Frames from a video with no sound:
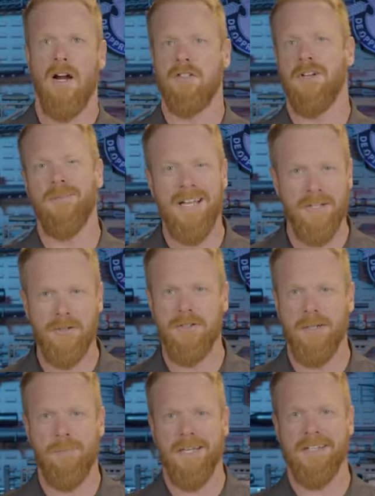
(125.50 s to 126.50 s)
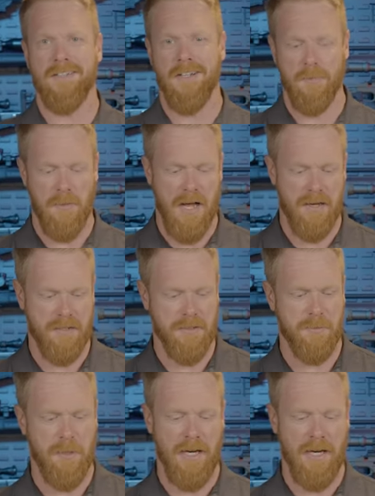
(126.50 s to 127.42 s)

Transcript: All right, so I'm not usually big into unboxings,